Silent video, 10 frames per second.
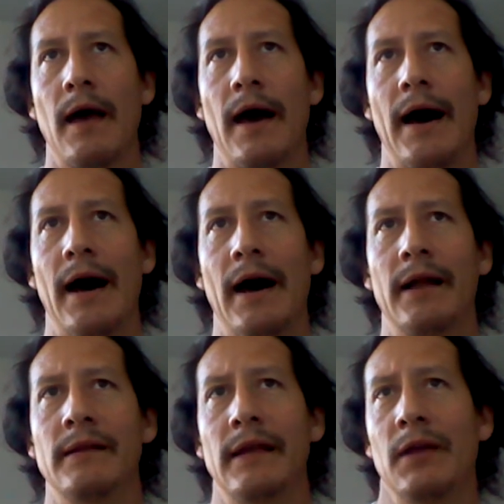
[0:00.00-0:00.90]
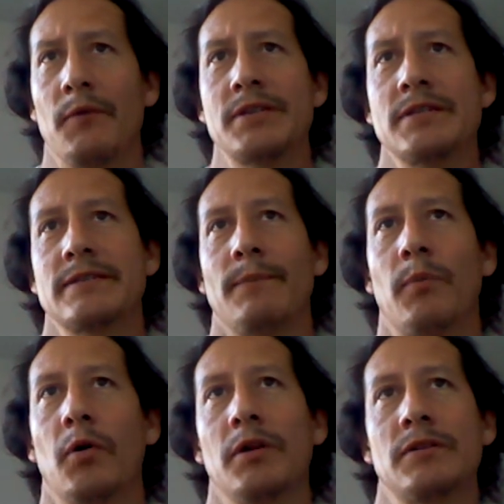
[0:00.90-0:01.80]
And it reaches a
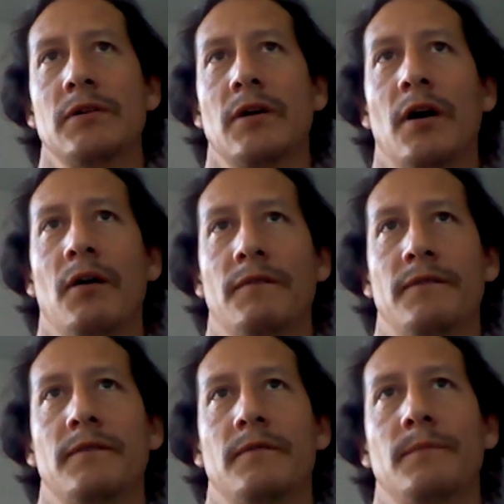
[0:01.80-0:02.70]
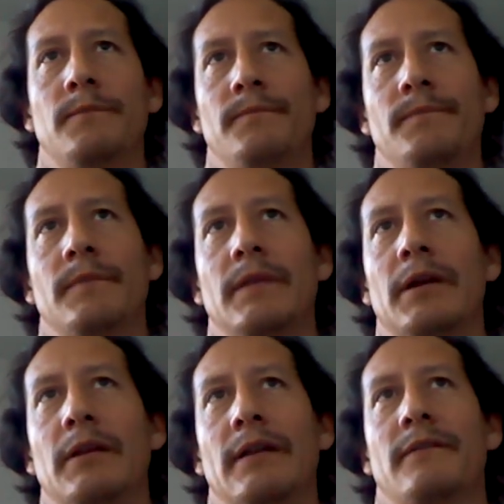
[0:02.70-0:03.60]
point of,
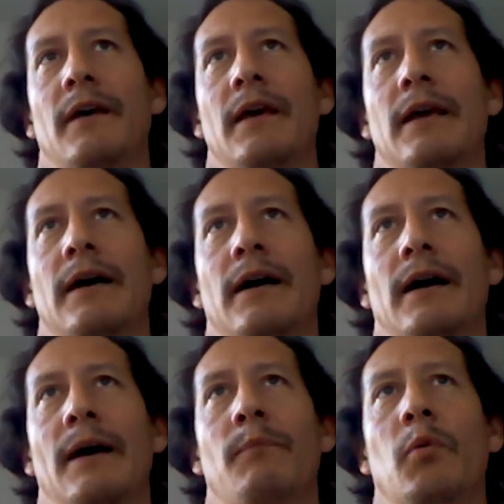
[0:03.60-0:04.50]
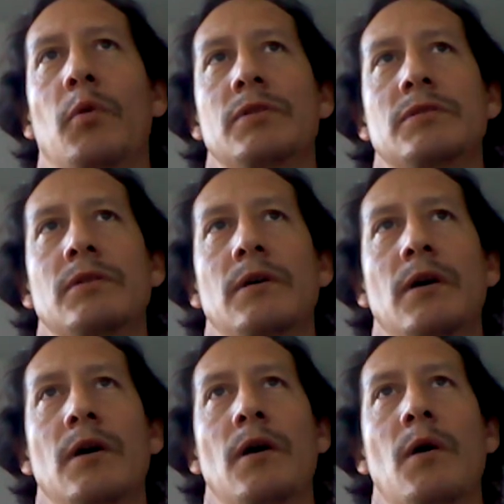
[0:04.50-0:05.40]
let's say, a point
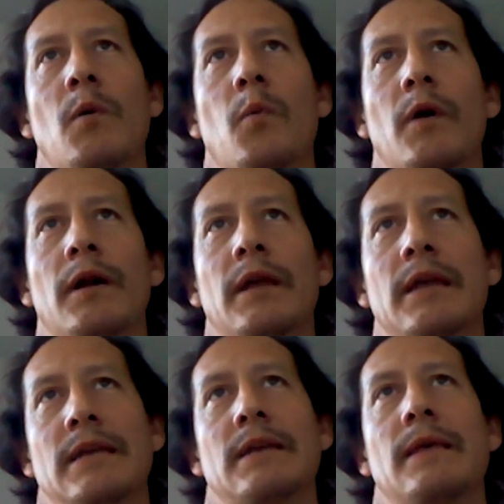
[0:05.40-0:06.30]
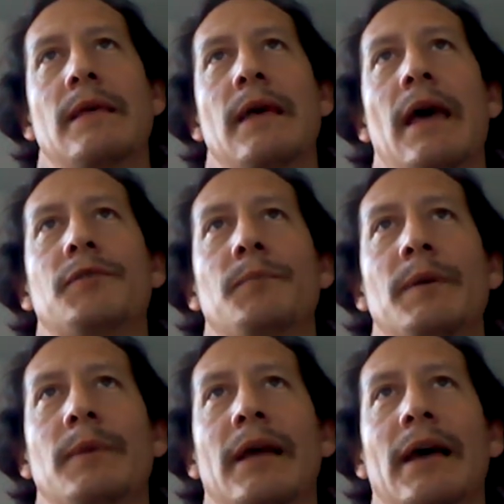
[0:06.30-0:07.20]
where entropy
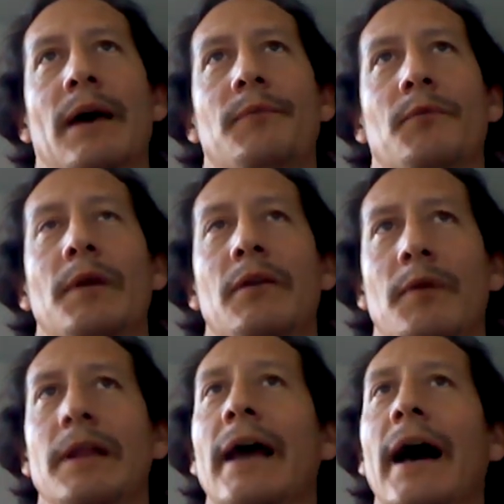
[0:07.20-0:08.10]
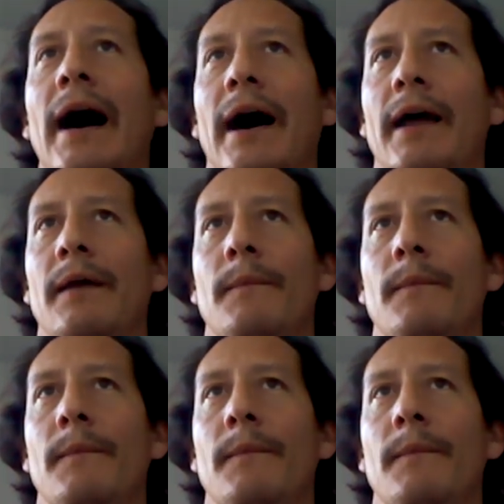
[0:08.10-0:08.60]
becomes really, really high.